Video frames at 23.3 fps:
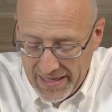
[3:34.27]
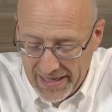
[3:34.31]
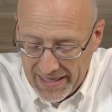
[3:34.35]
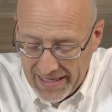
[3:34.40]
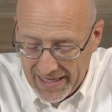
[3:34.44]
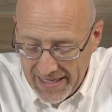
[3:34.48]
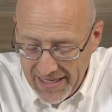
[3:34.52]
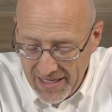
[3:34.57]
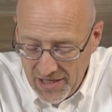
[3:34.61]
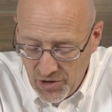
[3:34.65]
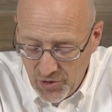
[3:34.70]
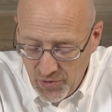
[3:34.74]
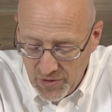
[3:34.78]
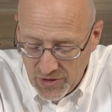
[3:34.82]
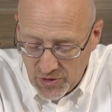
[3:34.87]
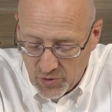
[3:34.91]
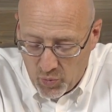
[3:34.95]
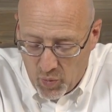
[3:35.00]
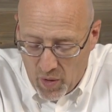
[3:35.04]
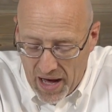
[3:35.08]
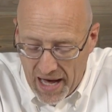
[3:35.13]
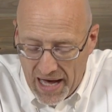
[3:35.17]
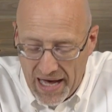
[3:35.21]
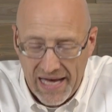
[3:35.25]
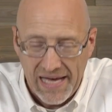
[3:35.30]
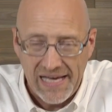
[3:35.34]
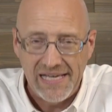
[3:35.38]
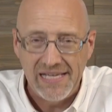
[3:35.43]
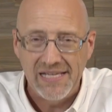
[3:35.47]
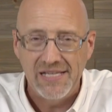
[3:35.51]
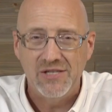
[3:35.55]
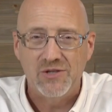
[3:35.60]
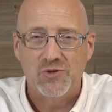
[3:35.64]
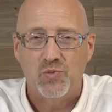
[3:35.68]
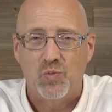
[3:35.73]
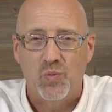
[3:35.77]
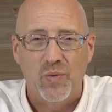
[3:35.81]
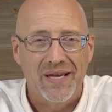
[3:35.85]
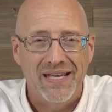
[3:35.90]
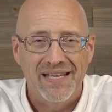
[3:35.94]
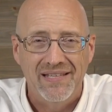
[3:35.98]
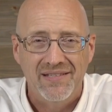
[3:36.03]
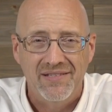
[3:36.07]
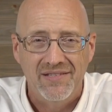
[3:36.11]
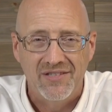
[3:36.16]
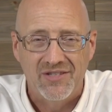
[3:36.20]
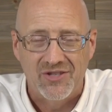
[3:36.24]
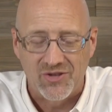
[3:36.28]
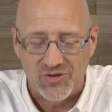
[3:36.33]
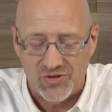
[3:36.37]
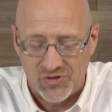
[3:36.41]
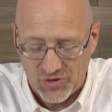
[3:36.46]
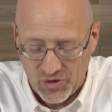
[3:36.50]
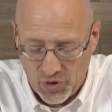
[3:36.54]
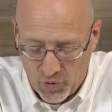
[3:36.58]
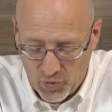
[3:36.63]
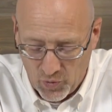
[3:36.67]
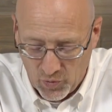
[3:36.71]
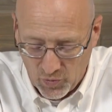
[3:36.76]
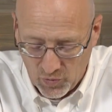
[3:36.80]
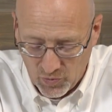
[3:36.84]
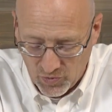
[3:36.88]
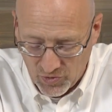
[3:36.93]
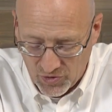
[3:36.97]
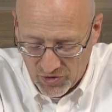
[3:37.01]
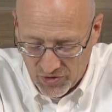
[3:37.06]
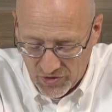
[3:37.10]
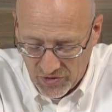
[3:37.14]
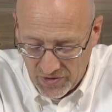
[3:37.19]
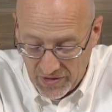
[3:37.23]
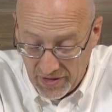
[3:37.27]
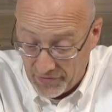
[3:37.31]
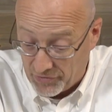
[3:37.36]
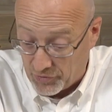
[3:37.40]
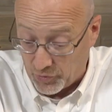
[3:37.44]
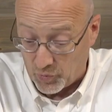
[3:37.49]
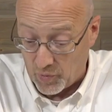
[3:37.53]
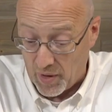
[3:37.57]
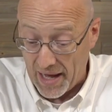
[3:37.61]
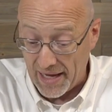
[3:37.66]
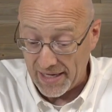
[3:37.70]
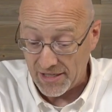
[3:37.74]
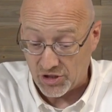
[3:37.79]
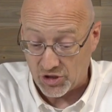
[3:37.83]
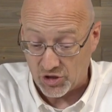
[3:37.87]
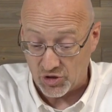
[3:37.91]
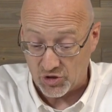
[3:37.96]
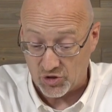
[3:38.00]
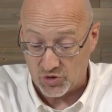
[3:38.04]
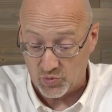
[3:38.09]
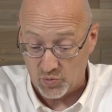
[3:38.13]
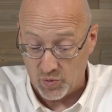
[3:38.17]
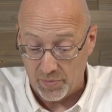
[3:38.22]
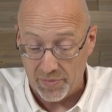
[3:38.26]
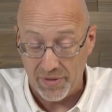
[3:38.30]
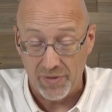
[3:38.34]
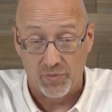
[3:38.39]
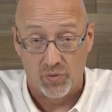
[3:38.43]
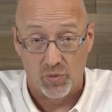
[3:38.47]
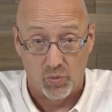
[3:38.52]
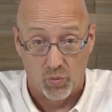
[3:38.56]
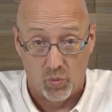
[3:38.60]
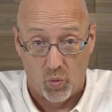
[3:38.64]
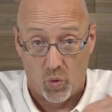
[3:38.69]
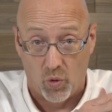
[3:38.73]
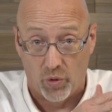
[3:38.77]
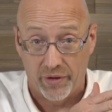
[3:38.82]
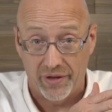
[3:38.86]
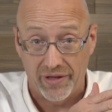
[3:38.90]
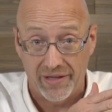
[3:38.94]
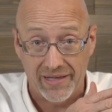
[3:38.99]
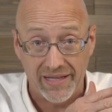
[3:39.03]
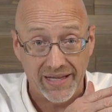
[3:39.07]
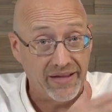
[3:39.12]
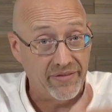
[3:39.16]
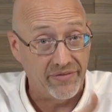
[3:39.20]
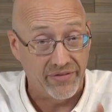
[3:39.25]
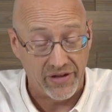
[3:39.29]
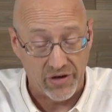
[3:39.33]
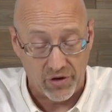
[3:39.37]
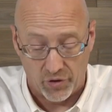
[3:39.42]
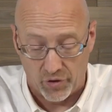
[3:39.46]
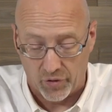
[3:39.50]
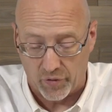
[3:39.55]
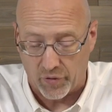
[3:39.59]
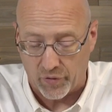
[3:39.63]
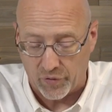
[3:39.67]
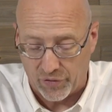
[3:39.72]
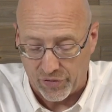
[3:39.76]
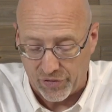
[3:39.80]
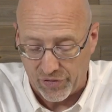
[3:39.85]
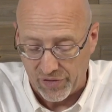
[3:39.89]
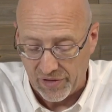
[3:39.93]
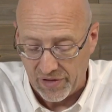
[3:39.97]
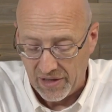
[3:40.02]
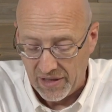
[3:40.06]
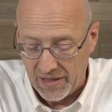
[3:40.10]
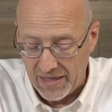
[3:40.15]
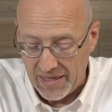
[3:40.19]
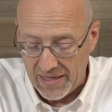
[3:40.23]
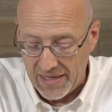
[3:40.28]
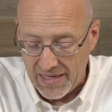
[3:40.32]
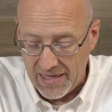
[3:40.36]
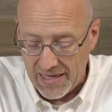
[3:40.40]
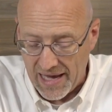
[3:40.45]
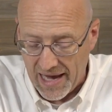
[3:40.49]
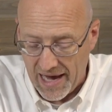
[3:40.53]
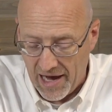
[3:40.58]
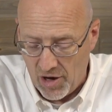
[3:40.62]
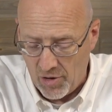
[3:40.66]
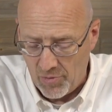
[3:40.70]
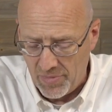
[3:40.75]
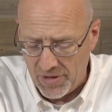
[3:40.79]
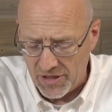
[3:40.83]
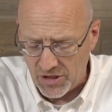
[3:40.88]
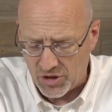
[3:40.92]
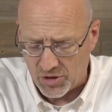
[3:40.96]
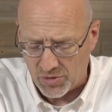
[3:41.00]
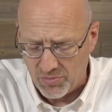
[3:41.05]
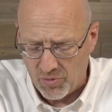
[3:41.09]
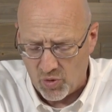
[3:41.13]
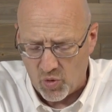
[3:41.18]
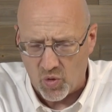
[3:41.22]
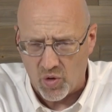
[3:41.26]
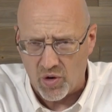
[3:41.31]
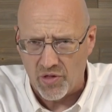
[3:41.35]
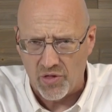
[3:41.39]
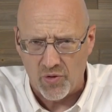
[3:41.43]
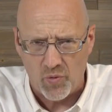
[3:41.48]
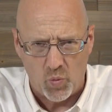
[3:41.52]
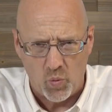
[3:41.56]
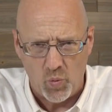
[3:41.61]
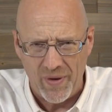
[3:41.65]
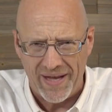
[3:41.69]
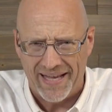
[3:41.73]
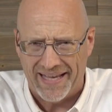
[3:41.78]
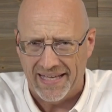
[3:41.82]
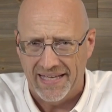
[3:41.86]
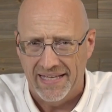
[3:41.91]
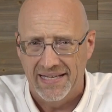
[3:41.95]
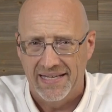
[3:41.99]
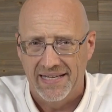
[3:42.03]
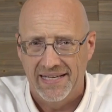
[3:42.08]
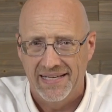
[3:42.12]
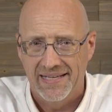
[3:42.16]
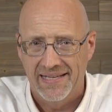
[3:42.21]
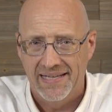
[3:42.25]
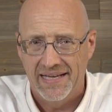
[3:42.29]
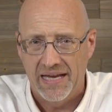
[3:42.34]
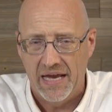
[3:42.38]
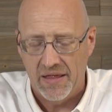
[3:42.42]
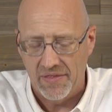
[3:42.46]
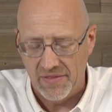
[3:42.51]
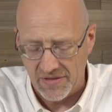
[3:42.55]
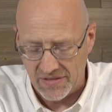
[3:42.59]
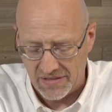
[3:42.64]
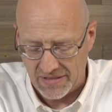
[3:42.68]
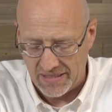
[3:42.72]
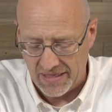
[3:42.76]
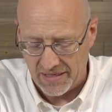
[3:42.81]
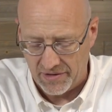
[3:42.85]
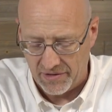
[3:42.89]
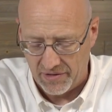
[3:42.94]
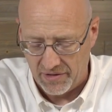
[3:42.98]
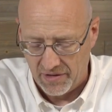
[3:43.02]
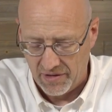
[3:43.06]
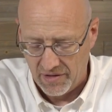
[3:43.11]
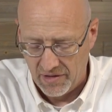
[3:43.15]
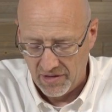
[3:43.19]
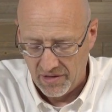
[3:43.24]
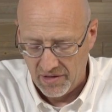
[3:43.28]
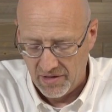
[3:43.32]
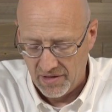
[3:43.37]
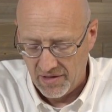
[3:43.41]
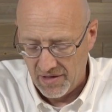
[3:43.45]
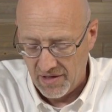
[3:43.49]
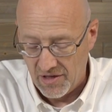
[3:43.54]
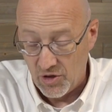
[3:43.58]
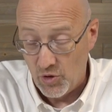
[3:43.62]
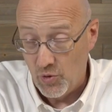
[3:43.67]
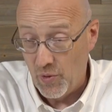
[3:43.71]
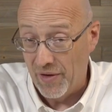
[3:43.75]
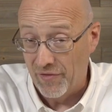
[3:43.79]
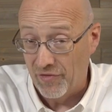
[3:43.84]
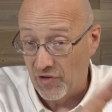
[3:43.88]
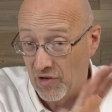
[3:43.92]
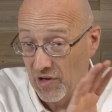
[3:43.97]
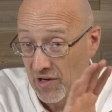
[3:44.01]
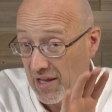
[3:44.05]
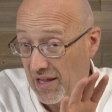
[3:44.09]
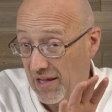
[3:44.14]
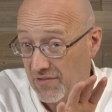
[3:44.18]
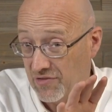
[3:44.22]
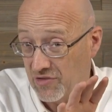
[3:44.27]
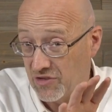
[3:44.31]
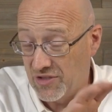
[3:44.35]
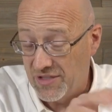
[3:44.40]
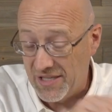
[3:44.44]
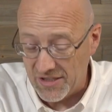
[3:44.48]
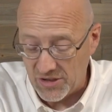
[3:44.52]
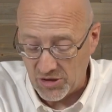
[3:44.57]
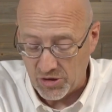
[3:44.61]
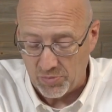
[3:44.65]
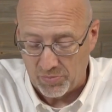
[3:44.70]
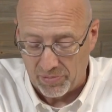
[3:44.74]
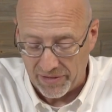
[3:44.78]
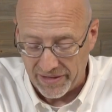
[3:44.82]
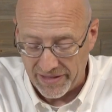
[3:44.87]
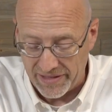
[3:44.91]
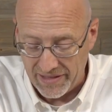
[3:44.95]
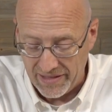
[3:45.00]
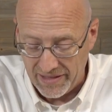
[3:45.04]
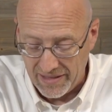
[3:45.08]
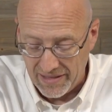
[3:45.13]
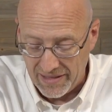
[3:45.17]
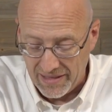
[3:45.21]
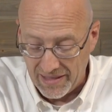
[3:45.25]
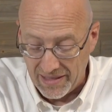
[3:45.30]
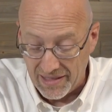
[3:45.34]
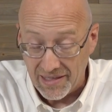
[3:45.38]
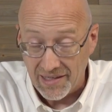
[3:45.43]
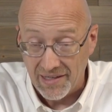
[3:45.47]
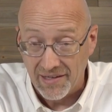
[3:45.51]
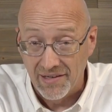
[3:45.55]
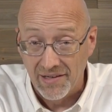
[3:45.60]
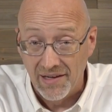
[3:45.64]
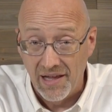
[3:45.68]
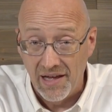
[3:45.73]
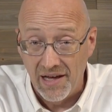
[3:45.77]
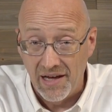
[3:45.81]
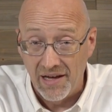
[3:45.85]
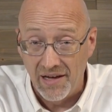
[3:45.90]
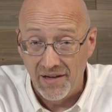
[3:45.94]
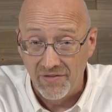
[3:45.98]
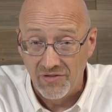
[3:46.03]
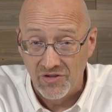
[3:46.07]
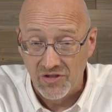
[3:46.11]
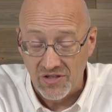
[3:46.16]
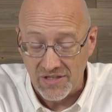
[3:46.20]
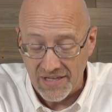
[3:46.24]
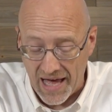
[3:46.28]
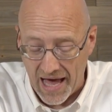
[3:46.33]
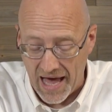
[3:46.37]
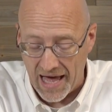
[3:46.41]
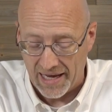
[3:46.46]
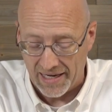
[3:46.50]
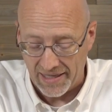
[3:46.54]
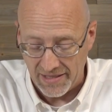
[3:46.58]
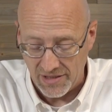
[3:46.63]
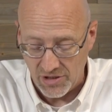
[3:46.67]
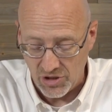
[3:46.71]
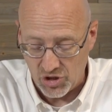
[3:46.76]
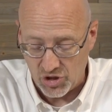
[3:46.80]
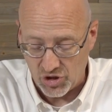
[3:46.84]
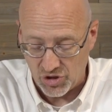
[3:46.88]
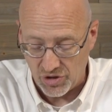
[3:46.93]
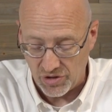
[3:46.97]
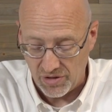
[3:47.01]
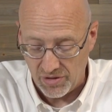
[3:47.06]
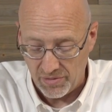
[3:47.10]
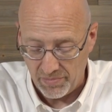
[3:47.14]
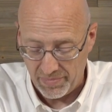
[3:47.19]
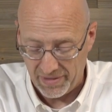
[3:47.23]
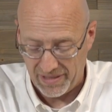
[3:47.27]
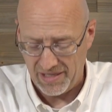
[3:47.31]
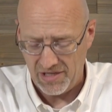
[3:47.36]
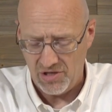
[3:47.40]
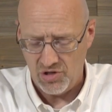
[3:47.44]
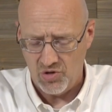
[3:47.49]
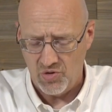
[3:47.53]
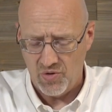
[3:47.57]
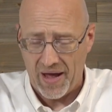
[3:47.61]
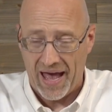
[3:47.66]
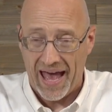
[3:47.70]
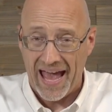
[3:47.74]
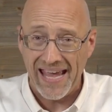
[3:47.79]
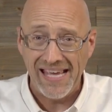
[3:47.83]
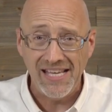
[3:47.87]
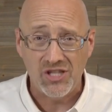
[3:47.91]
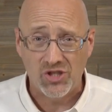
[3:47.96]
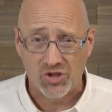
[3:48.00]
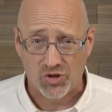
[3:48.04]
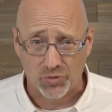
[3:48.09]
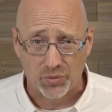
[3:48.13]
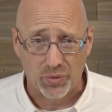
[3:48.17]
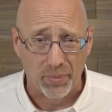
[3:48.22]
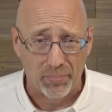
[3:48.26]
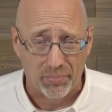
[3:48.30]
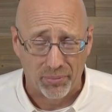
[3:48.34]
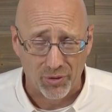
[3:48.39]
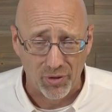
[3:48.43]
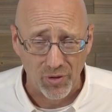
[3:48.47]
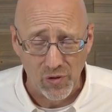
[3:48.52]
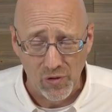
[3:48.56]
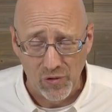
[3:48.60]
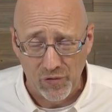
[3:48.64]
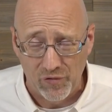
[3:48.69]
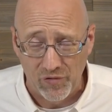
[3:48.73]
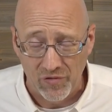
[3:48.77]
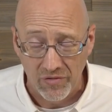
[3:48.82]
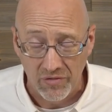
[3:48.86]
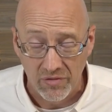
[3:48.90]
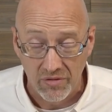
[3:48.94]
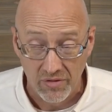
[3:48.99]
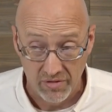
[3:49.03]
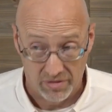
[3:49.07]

and he who is wise wins souls. If the righteous will be rewarded in the earth, how much more the wicked and the sinner? Whoever loves discipline loves knowledge, but he who hates reproof